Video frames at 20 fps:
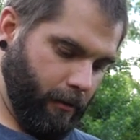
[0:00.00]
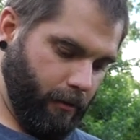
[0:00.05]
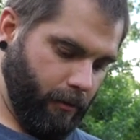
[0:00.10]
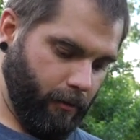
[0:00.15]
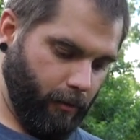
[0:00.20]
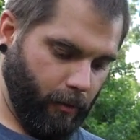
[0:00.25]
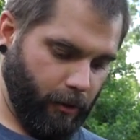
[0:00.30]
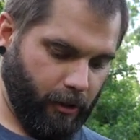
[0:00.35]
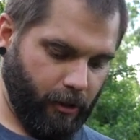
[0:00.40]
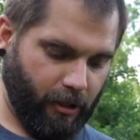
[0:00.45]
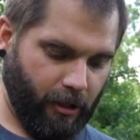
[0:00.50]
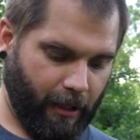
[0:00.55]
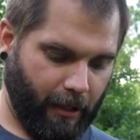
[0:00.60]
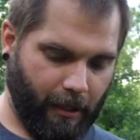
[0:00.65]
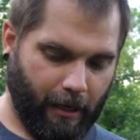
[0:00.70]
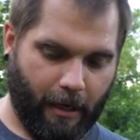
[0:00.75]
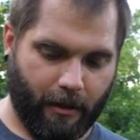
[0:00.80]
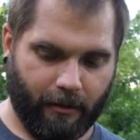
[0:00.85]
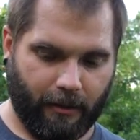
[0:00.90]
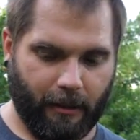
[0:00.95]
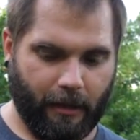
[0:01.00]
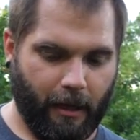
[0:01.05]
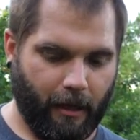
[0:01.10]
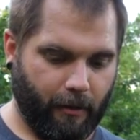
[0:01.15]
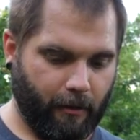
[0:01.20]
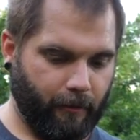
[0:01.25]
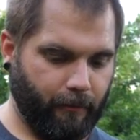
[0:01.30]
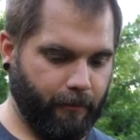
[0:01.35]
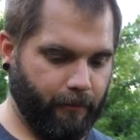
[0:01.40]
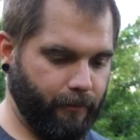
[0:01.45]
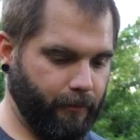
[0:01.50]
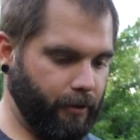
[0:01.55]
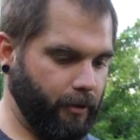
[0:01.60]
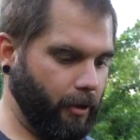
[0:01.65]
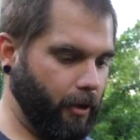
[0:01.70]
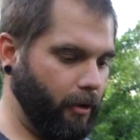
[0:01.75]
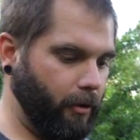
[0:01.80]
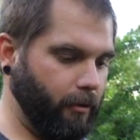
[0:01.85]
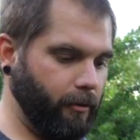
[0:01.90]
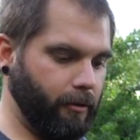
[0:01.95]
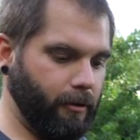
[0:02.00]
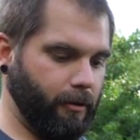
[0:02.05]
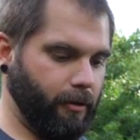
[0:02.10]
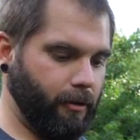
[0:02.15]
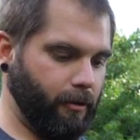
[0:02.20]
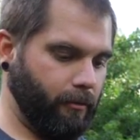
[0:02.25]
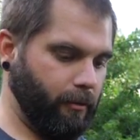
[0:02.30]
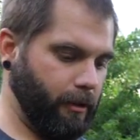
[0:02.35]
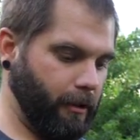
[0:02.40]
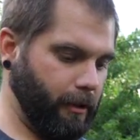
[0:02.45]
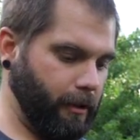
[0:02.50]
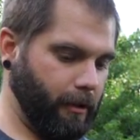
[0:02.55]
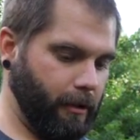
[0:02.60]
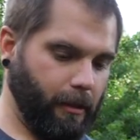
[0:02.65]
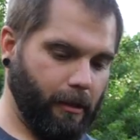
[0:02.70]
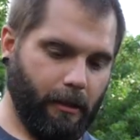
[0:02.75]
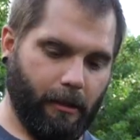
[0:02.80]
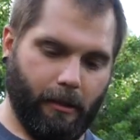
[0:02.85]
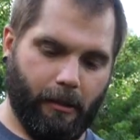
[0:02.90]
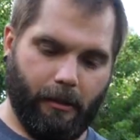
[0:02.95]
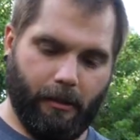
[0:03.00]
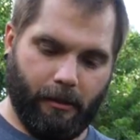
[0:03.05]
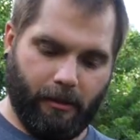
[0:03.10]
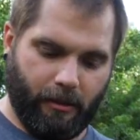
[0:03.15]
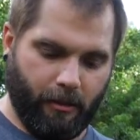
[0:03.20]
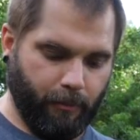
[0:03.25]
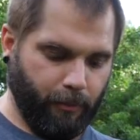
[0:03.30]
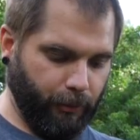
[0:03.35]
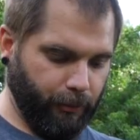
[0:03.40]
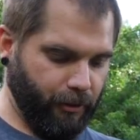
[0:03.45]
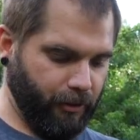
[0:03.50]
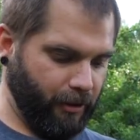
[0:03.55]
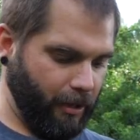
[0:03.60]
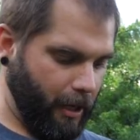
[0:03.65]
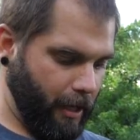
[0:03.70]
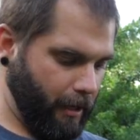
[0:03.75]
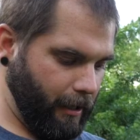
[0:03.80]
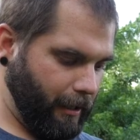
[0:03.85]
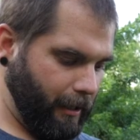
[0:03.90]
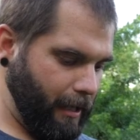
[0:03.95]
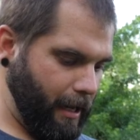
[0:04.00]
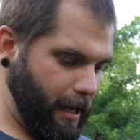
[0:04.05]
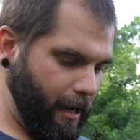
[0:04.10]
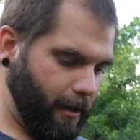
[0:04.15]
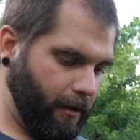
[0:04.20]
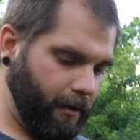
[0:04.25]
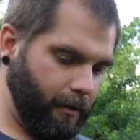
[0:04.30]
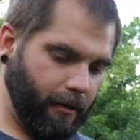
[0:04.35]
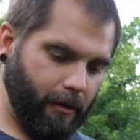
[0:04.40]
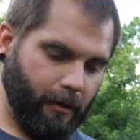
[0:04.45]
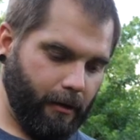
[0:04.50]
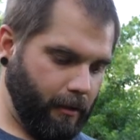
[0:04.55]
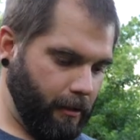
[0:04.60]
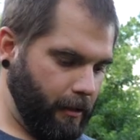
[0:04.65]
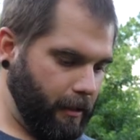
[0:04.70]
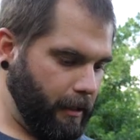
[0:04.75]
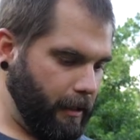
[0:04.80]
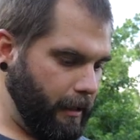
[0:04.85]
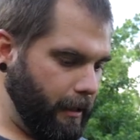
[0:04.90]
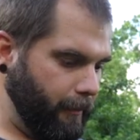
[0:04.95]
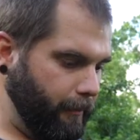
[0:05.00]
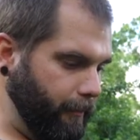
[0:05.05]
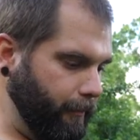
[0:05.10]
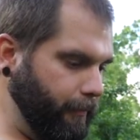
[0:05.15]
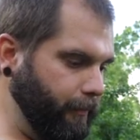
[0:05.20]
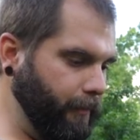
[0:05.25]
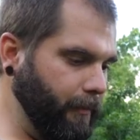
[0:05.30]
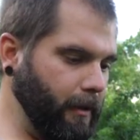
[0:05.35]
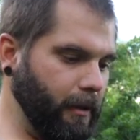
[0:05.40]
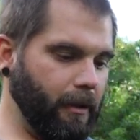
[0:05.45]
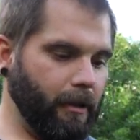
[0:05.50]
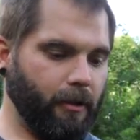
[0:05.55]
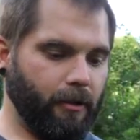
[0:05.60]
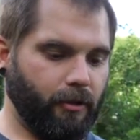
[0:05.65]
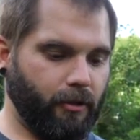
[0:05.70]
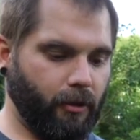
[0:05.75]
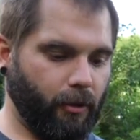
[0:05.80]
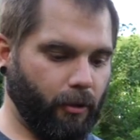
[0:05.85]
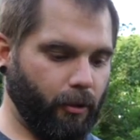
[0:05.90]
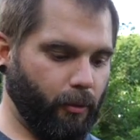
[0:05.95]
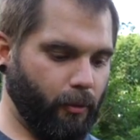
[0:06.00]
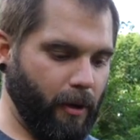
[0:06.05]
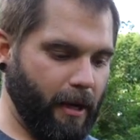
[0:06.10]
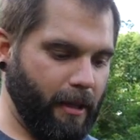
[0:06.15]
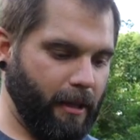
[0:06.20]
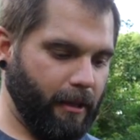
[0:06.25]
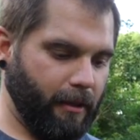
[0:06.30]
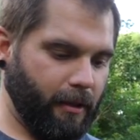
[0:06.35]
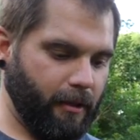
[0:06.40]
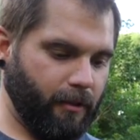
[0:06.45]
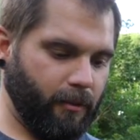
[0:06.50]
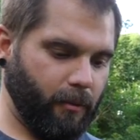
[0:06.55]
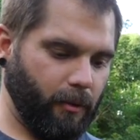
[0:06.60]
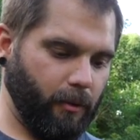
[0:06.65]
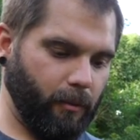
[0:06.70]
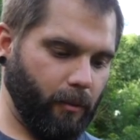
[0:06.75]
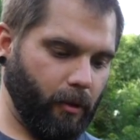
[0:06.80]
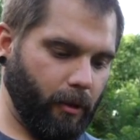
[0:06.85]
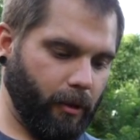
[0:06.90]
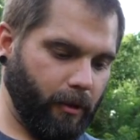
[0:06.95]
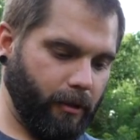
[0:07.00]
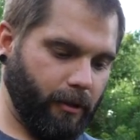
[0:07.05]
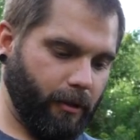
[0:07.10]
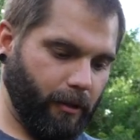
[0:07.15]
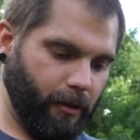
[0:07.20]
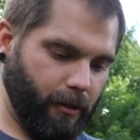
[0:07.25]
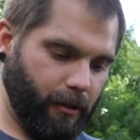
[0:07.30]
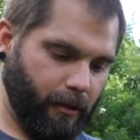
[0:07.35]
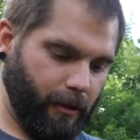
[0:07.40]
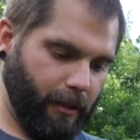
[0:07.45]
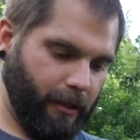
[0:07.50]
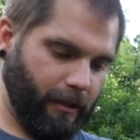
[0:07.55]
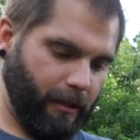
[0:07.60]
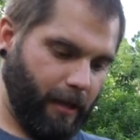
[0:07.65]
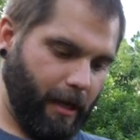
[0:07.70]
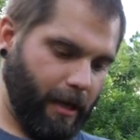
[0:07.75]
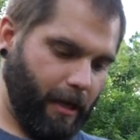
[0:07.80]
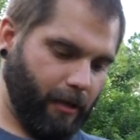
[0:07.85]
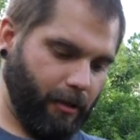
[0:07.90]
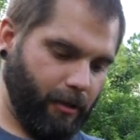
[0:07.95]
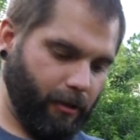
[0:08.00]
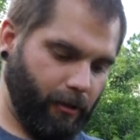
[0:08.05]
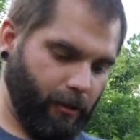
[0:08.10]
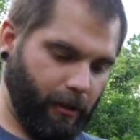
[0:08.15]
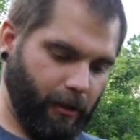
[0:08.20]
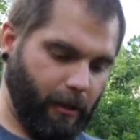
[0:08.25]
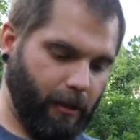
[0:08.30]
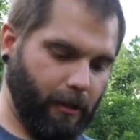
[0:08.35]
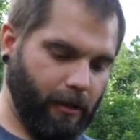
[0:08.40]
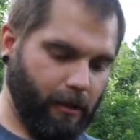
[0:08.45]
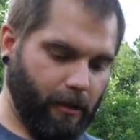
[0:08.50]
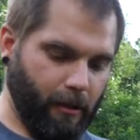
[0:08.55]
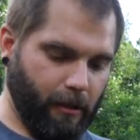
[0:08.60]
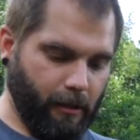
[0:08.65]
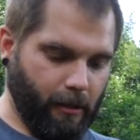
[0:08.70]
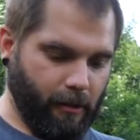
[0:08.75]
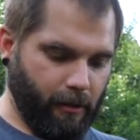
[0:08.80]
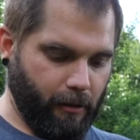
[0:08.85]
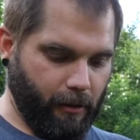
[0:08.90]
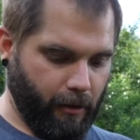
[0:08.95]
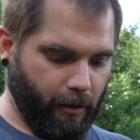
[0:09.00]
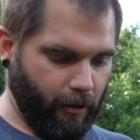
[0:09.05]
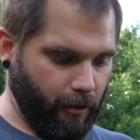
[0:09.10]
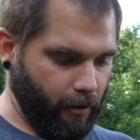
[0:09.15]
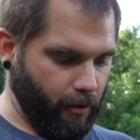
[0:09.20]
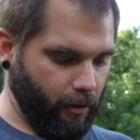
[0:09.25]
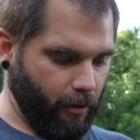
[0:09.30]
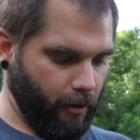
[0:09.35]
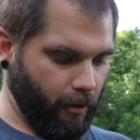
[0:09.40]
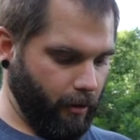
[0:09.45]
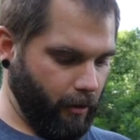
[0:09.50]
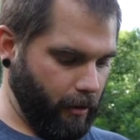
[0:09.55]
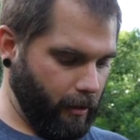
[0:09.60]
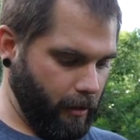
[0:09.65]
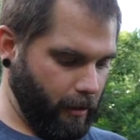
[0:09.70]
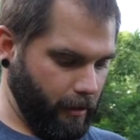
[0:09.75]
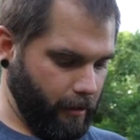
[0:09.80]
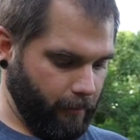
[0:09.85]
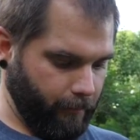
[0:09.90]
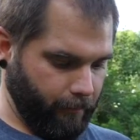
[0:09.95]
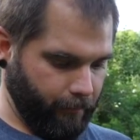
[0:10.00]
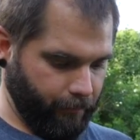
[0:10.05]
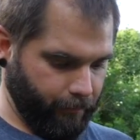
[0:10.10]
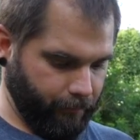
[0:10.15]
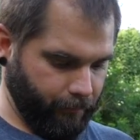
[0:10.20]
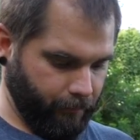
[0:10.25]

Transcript: so we're gonna check it out together. So this is a really simple design again. Um, so the way that this one works is actually there are um,